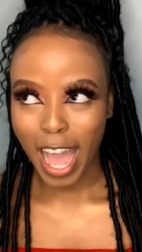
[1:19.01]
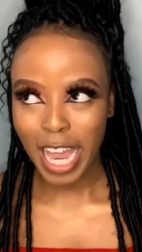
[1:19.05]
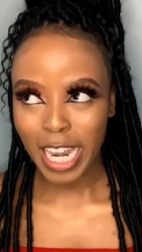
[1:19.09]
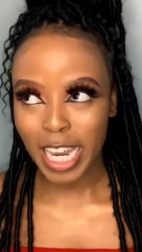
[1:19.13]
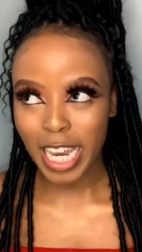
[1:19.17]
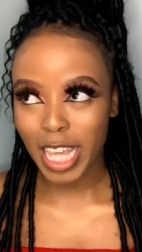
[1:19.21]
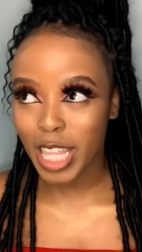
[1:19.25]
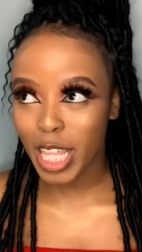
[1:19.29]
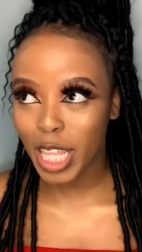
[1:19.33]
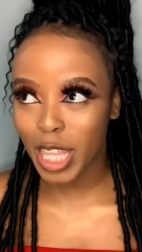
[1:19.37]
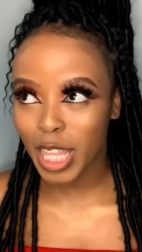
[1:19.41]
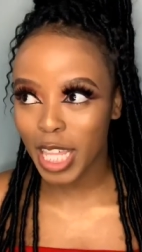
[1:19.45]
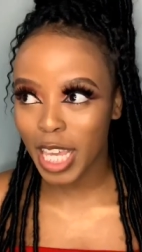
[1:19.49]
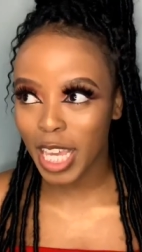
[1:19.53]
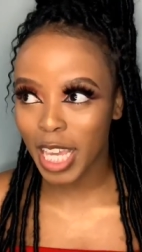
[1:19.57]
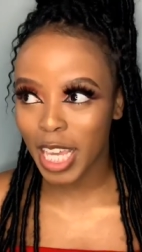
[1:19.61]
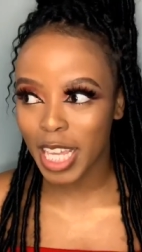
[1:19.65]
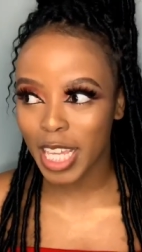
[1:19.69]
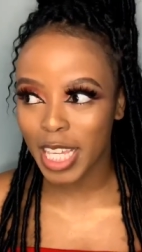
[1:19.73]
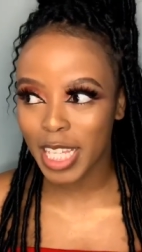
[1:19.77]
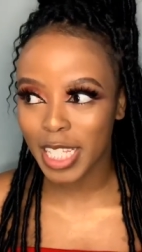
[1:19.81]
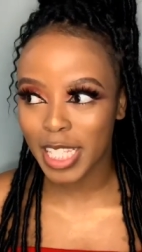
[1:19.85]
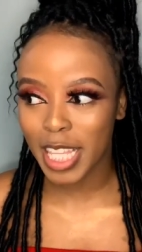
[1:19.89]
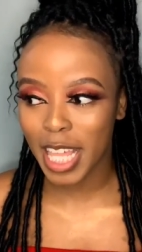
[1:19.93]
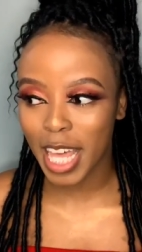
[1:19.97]
Another
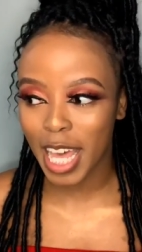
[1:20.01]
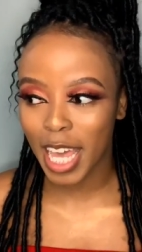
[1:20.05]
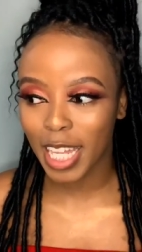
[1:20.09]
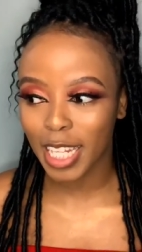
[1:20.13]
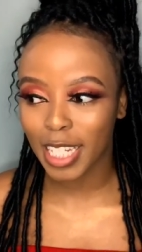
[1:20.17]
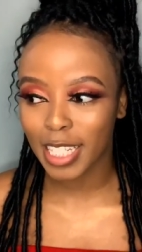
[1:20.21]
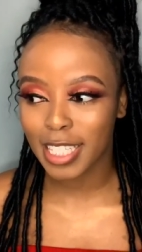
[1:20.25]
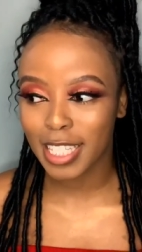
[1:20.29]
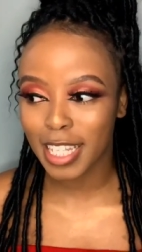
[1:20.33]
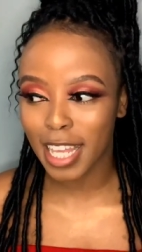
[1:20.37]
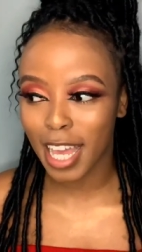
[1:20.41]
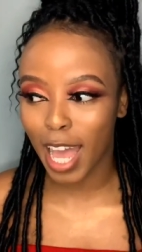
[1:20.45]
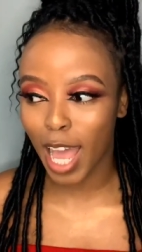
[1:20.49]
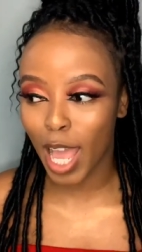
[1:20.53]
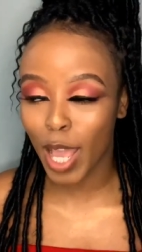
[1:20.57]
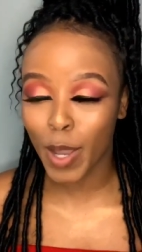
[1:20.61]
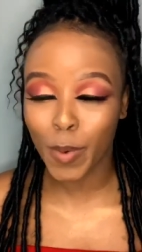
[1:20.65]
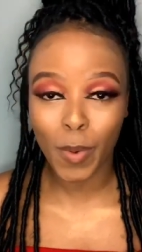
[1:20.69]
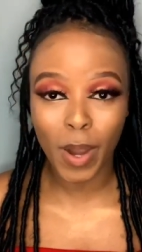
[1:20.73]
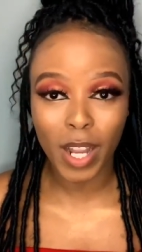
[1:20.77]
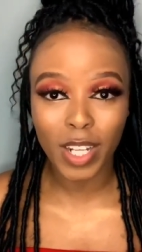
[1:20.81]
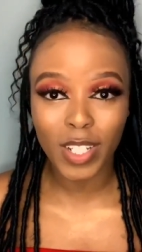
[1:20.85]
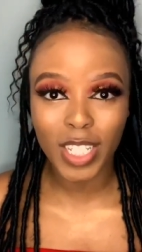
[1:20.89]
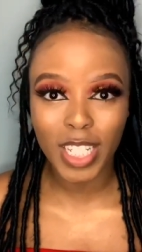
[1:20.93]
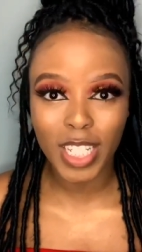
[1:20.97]
thing is that
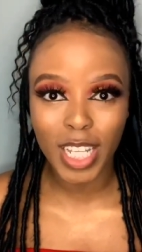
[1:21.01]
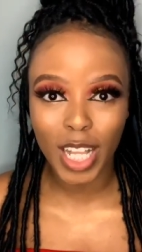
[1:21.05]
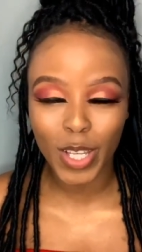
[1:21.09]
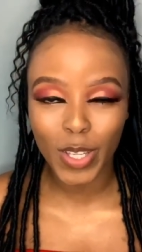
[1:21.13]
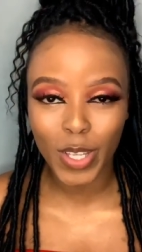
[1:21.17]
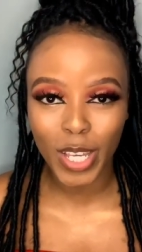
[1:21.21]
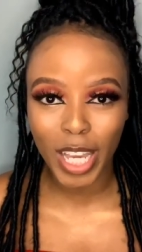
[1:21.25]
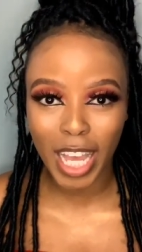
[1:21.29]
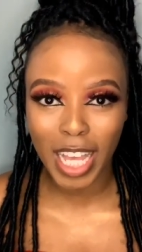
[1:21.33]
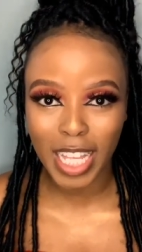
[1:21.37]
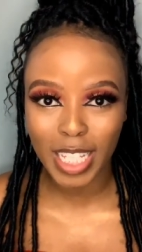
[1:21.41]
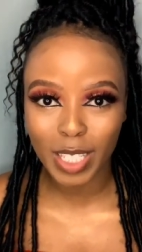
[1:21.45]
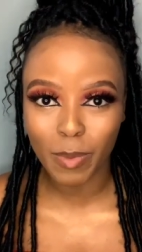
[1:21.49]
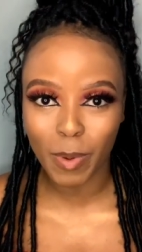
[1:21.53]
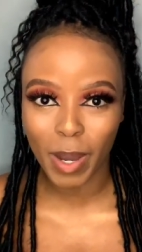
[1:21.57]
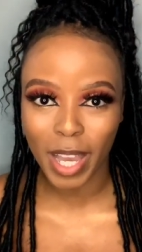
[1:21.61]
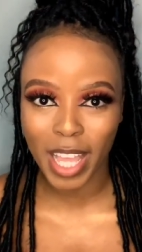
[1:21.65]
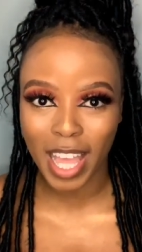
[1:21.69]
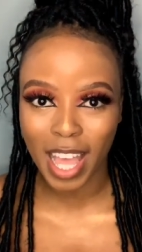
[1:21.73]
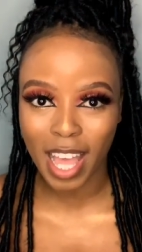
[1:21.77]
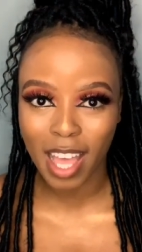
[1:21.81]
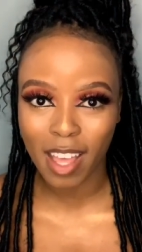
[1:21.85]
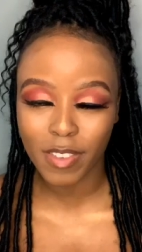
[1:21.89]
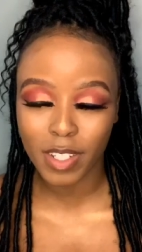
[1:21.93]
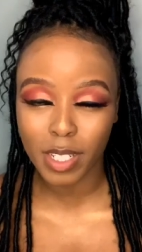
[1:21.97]
I want to tell you guys
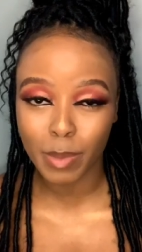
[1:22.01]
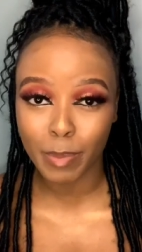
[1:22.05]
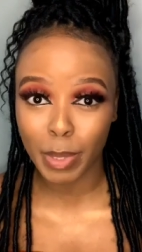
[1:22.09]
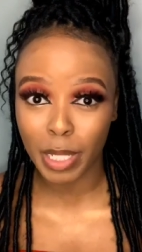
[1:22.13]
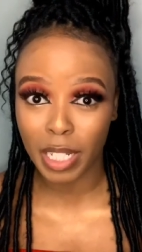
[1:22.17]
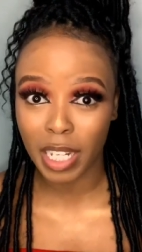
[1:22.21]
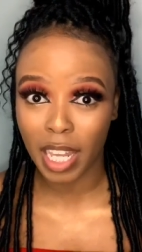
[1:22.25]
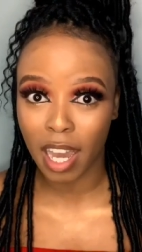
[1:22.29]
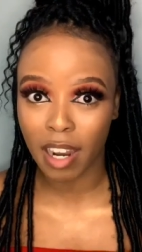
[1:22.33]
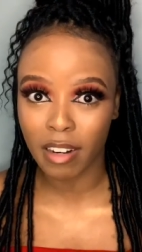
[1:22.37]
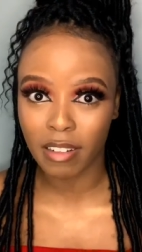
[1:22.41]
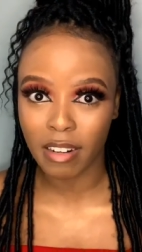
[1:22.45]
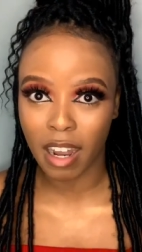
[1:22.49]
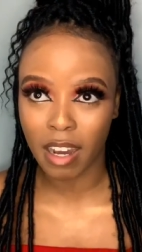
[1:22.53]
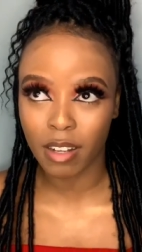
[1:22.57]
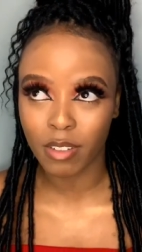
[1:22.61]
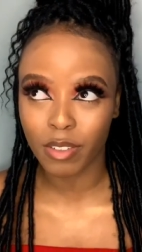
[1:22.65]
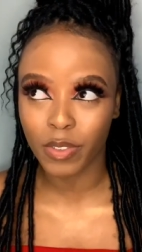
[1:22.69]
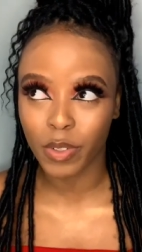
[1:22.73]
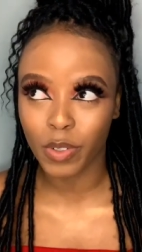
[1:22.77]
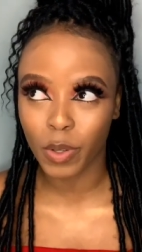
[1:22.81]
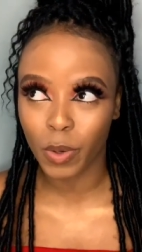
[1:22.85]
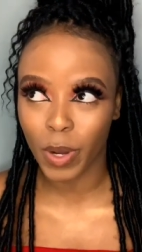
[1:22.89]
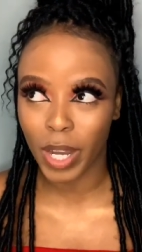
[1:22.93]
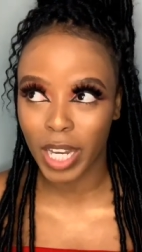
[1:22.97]
why I haven't been
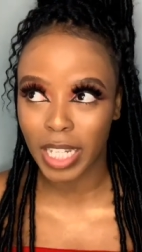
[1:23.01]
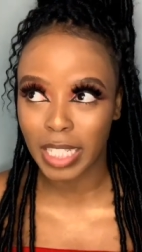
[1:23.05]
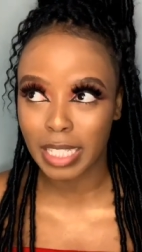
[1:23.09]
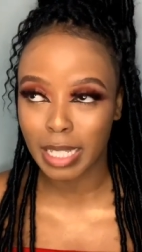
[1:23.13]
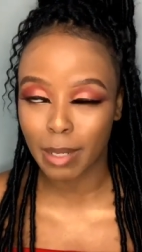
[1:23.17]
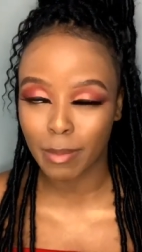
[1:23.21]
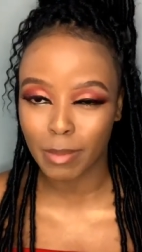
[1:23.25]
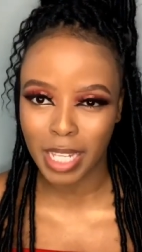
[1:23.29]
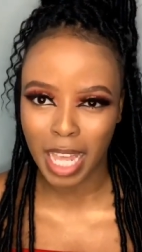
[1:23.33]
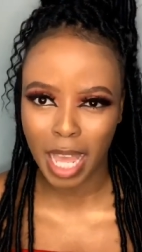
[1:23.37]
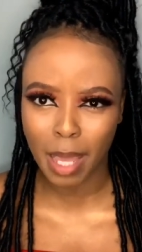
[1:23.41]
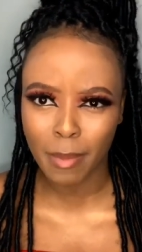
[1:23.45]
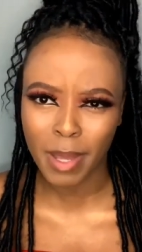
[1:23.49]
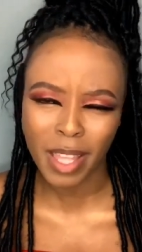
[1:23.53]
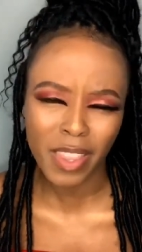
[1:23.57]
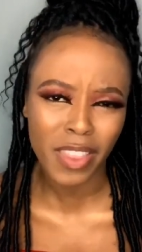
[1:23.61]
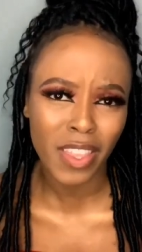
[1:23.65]
around for quite some time.